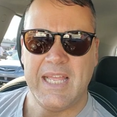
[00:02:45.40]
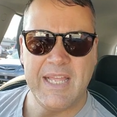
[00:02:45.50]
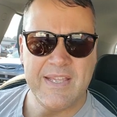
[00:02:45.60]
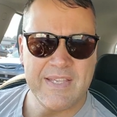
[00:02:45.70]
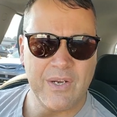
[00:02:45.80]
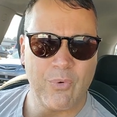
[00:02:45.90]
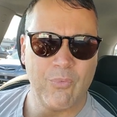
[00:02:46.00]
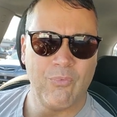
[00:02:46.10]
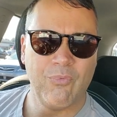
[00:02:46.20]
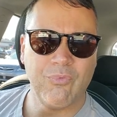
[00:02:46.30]
Is it
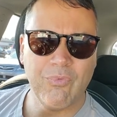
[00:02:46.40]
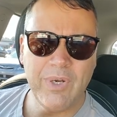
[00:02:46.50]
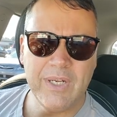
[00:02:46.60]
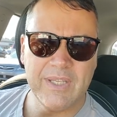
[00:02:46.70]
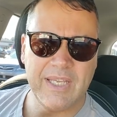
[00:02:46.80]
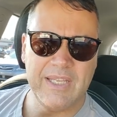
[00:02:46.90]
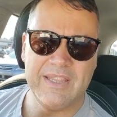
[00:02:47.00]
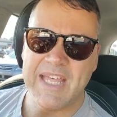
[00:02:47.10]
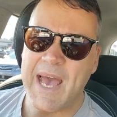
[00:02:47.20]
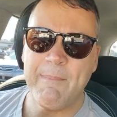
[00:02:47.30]
really
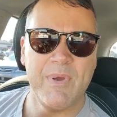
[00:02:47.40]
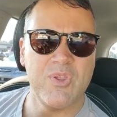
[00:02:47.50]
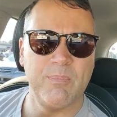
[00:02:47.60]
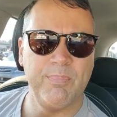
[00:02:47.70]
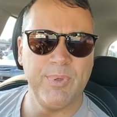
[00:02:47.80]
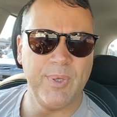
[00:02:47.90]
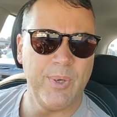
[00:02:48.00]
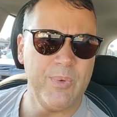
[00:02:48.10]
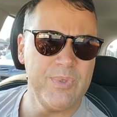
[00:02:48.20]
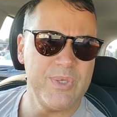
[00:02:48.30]
that much a
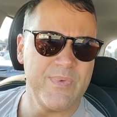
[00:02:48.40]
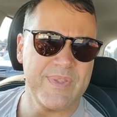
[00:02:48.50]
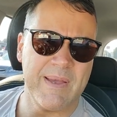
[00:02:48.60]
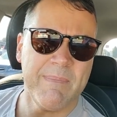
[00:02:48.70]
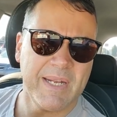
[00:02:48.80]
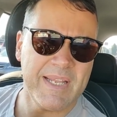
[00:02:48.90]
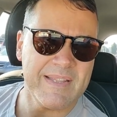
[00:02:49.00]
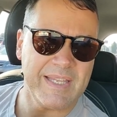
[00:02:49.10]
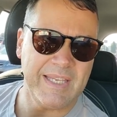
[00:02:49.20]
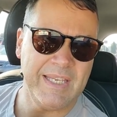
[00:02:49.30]
blow to
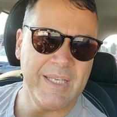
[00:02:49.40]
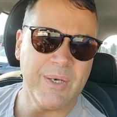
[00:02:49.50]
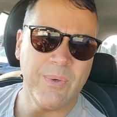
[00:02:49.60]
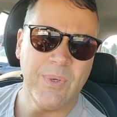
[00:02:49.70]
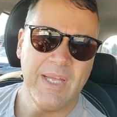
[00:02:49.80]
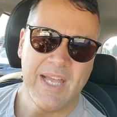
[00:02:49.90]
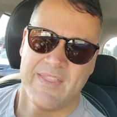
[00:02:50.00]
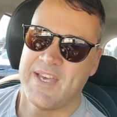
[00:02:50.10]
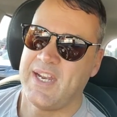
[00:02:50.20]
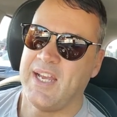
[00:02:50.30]
somebody's ego
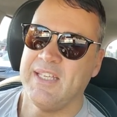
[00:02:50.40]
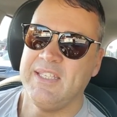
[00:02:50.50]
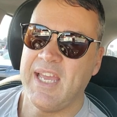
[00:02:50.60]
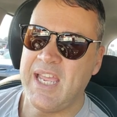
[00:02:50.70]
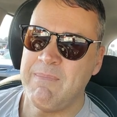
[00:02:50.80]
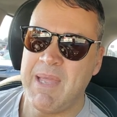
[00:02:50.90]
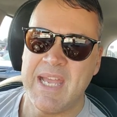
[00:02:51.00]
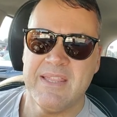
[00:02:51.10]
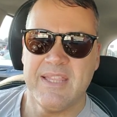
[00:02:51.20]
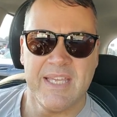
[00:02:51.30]
that a gay
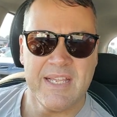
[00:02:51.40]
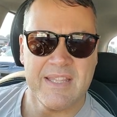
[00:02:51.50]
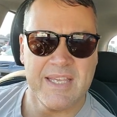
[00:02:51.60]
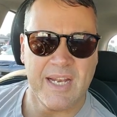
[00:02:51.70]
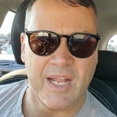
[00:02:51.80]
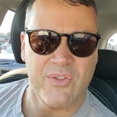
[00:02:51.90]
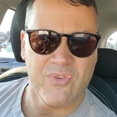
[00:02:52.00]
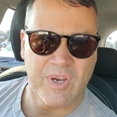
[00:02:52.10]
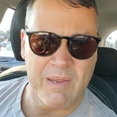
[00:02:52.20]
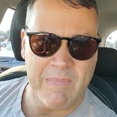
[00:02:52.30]
man thinks that a
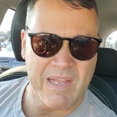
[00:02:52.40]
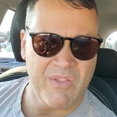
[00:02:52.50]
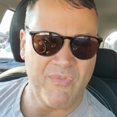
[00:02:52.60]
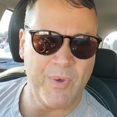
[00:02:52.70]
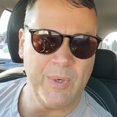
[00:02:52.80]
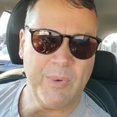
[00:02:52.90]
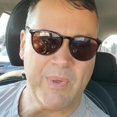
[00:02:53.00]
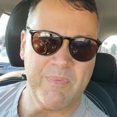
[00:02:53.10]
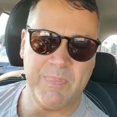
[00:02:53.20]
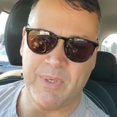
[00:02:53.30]
straight man's photo
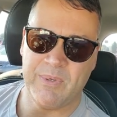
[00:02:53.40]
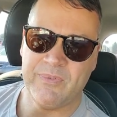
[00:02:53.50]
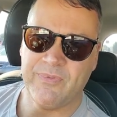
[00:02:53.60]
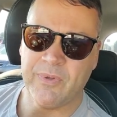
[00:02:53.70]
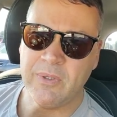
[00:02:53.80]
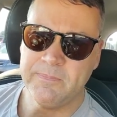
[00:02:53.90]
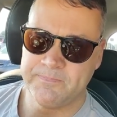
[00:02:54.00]
is beautiful?